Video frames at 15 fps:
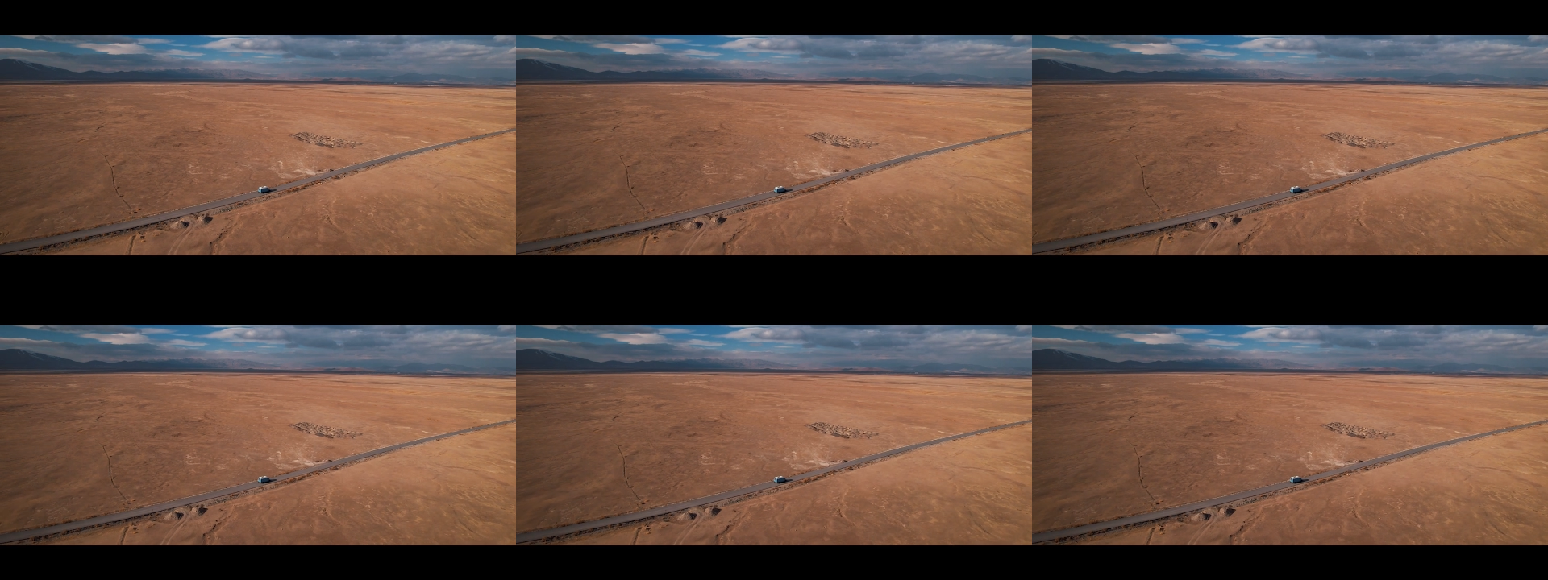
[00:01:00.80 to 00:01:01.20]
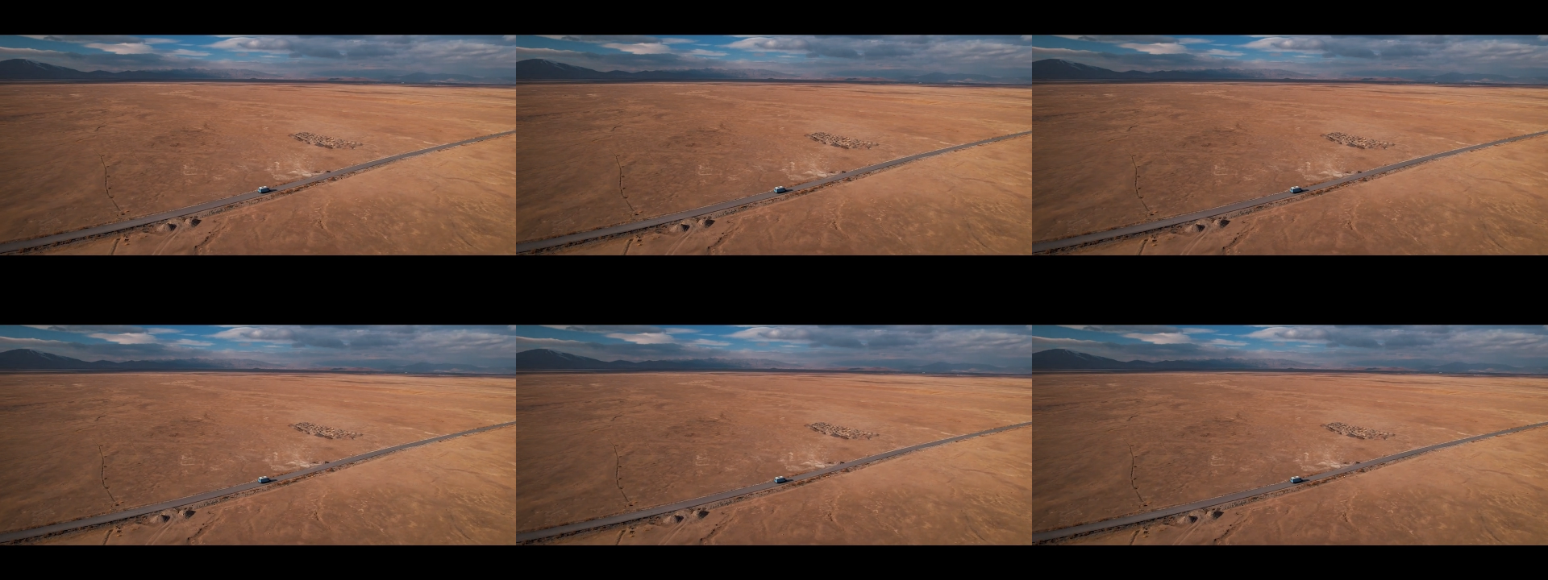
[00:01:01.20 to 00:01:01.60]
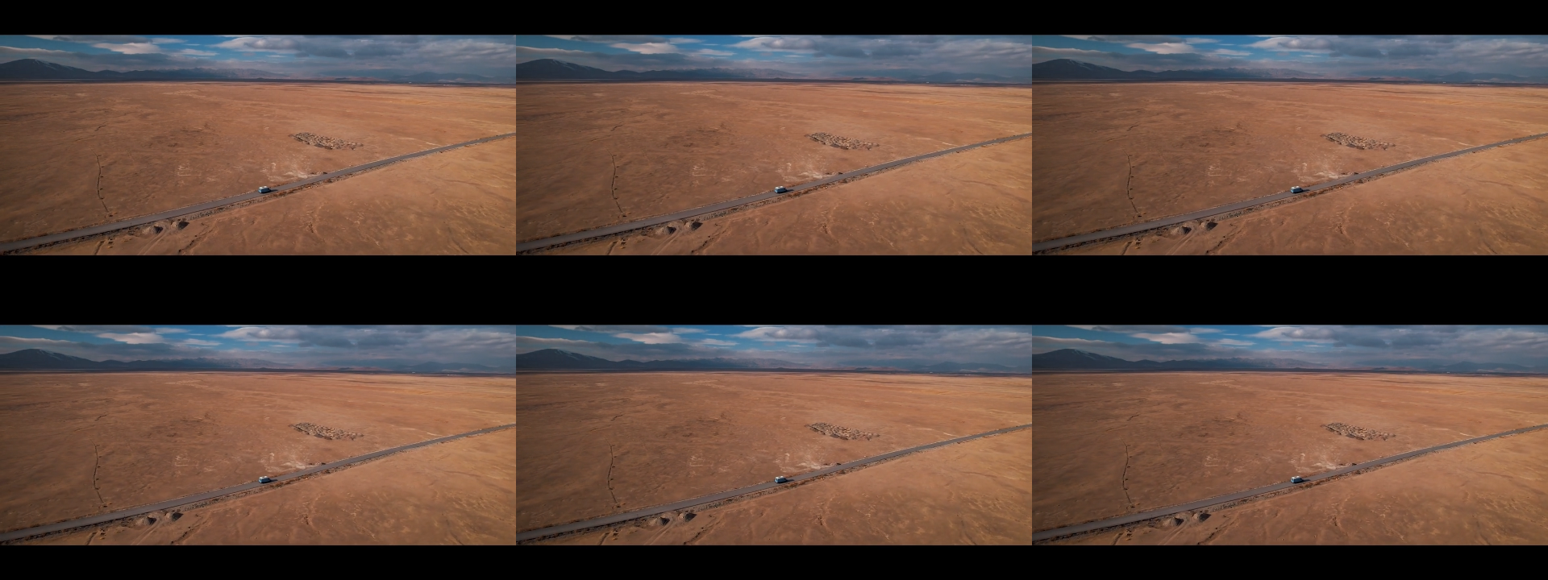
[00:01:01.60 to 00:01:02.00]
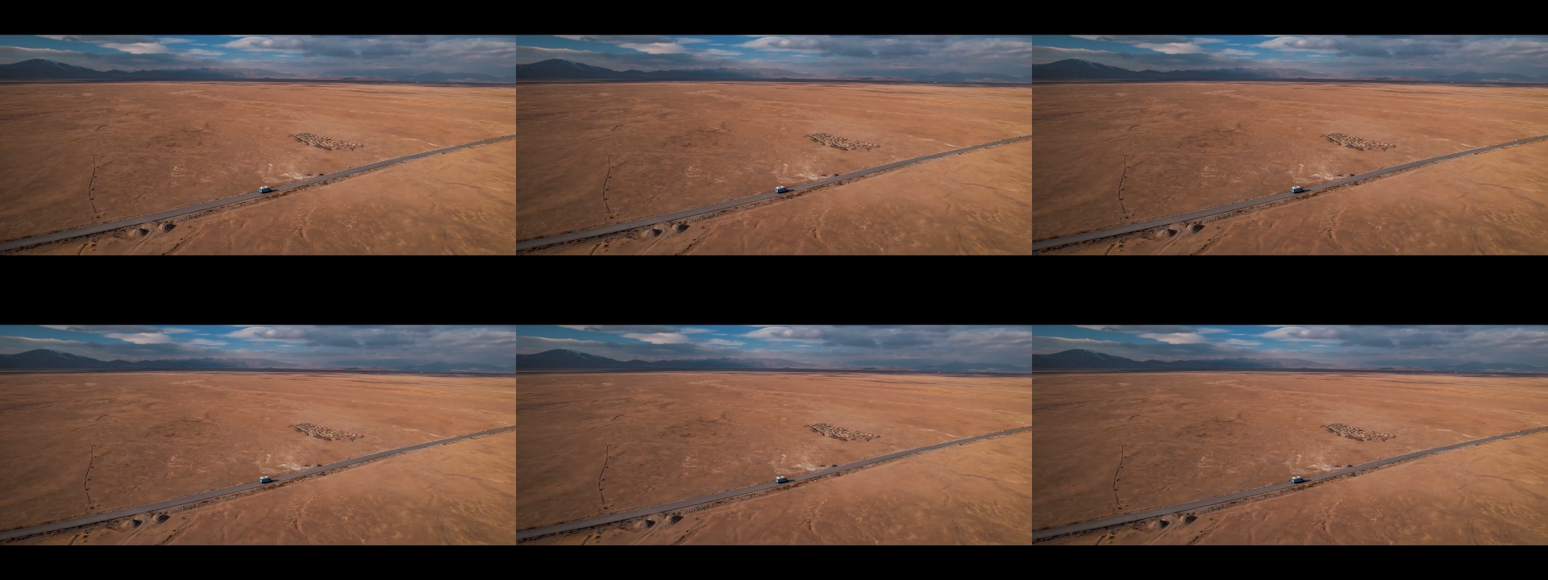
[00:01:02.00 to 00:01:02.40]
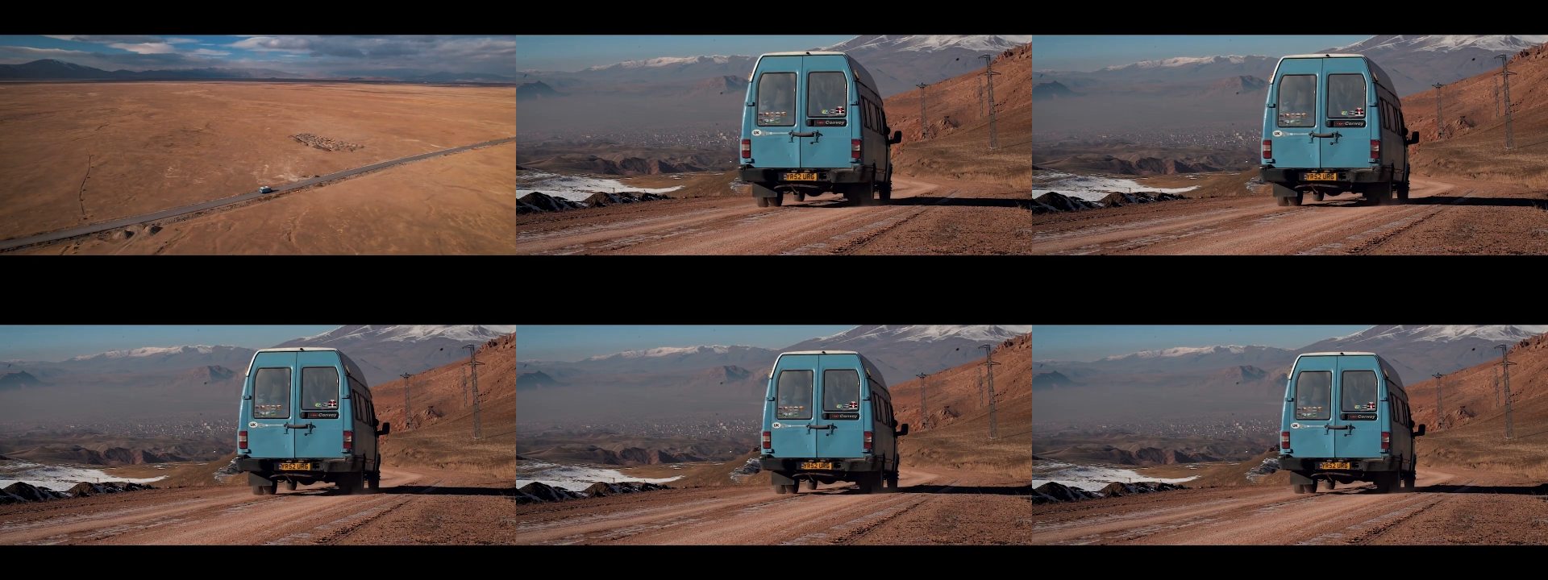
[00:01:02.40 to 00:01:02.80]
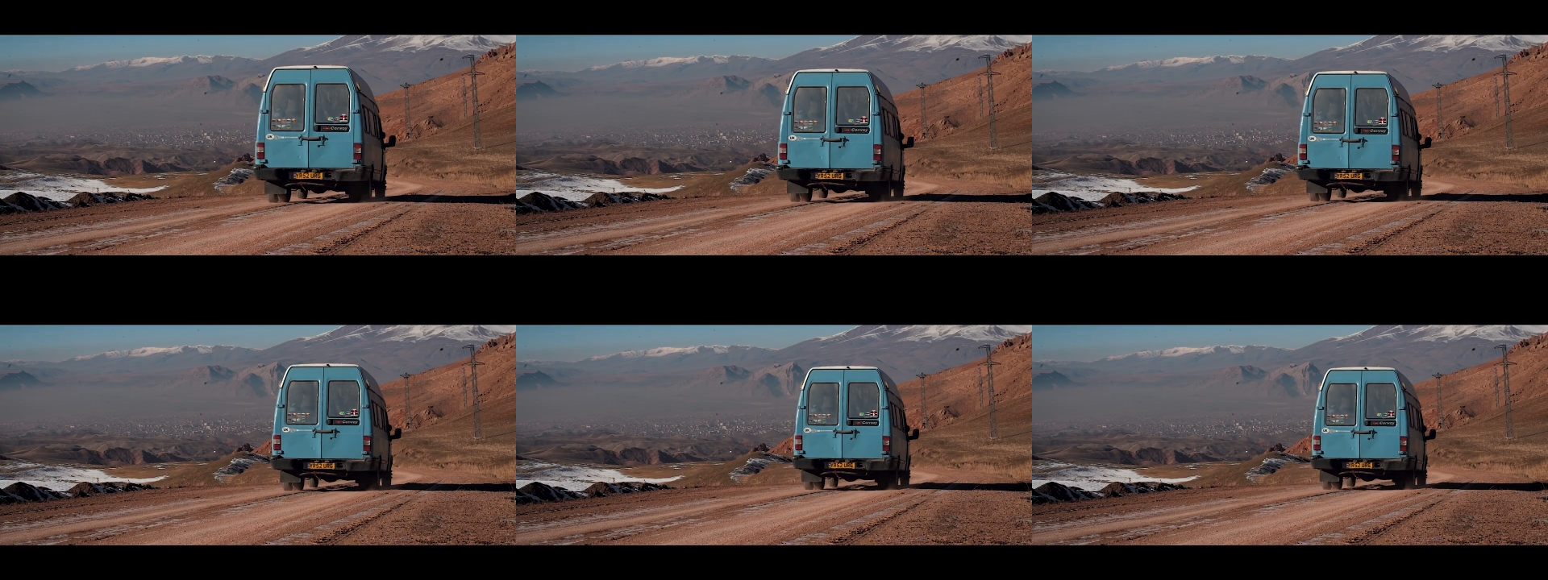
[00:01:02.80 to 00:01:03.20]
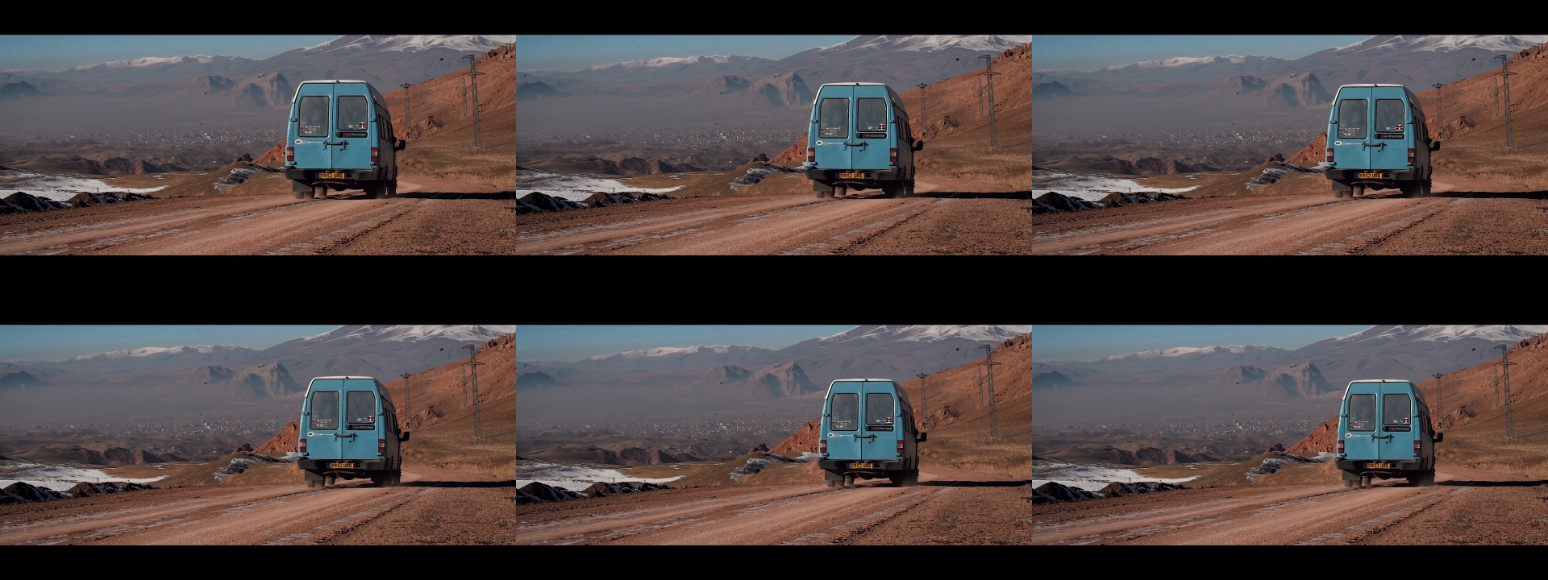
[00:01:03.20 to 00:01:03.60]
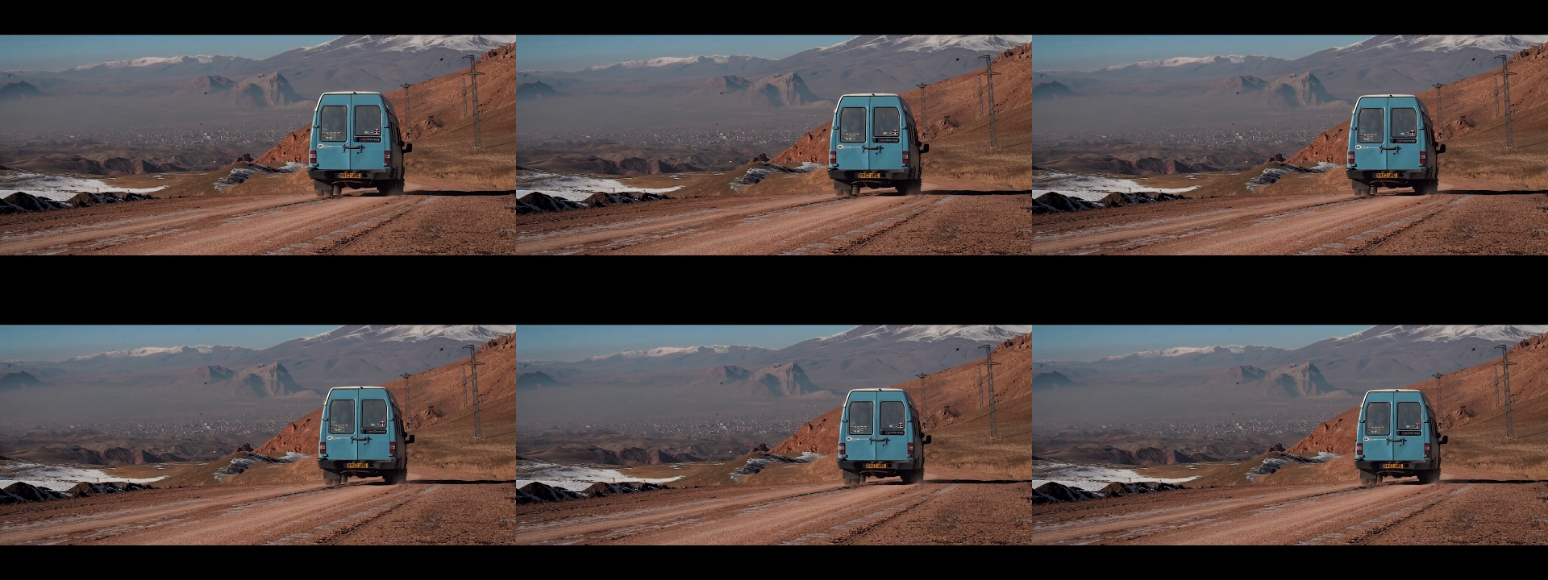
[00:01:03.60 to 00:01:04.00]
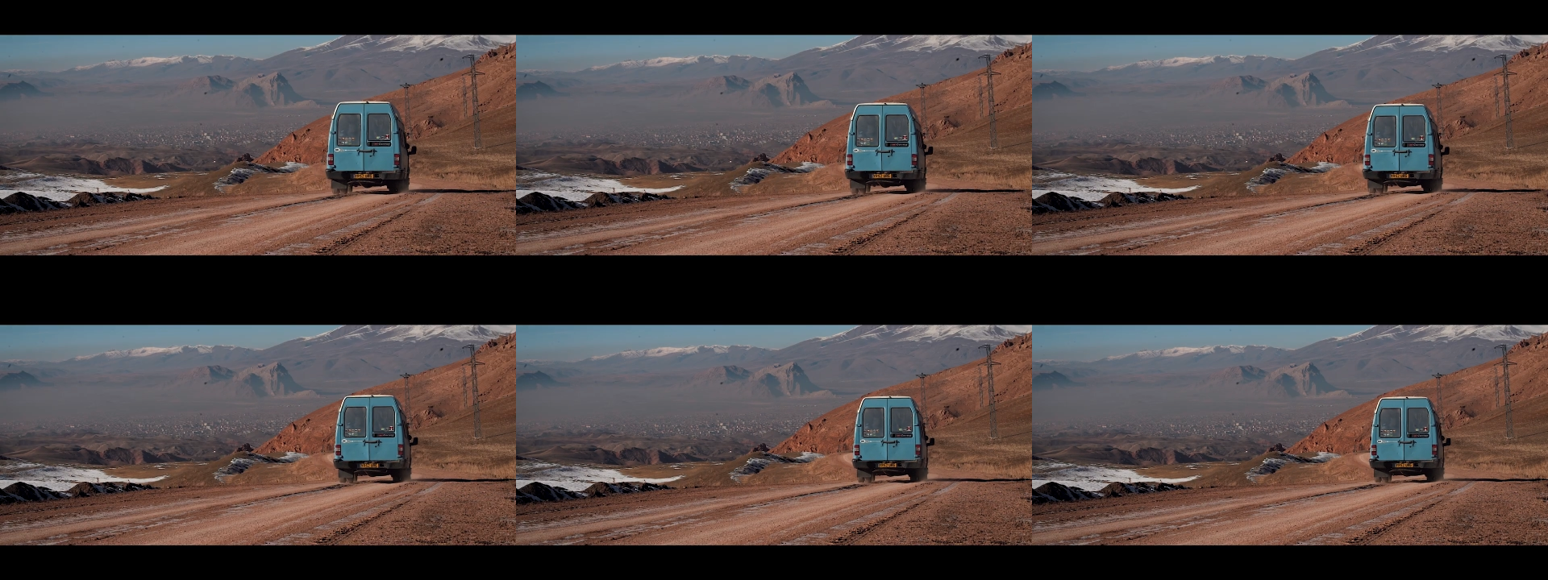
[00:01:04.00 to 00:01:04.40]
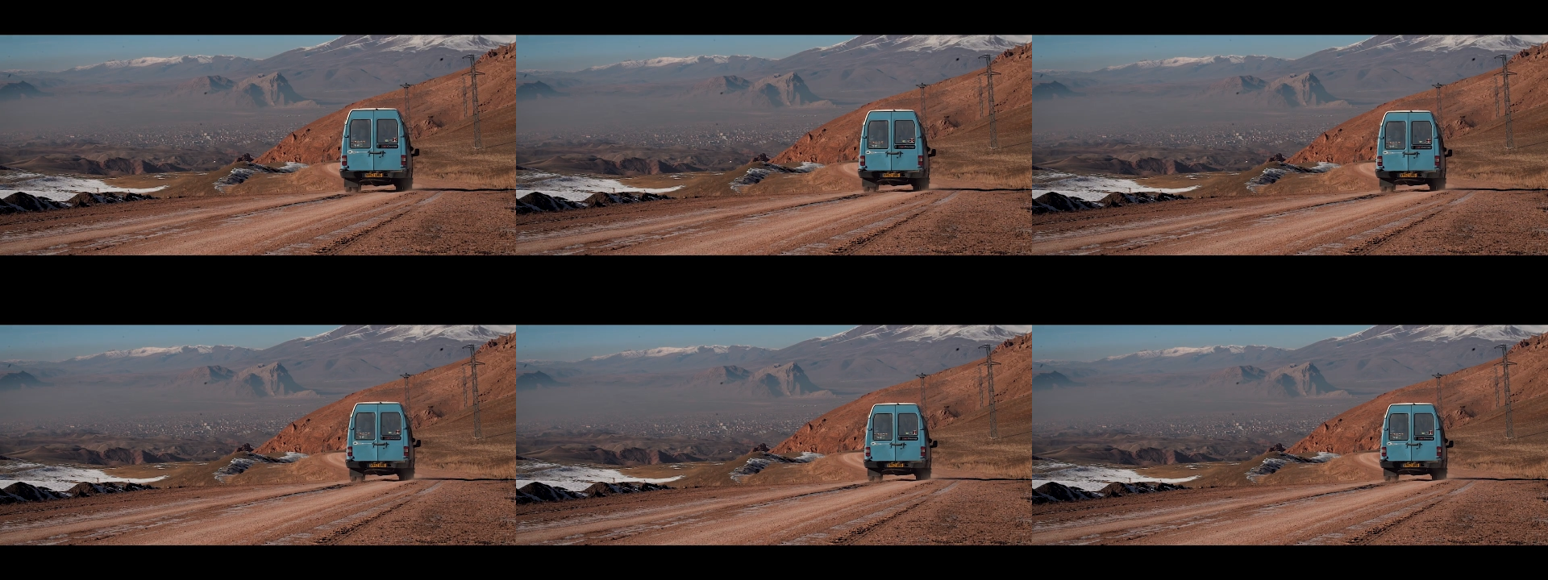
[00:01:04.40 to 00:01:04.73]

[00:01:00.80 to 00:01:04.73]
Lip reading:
[unreadable: no face in view]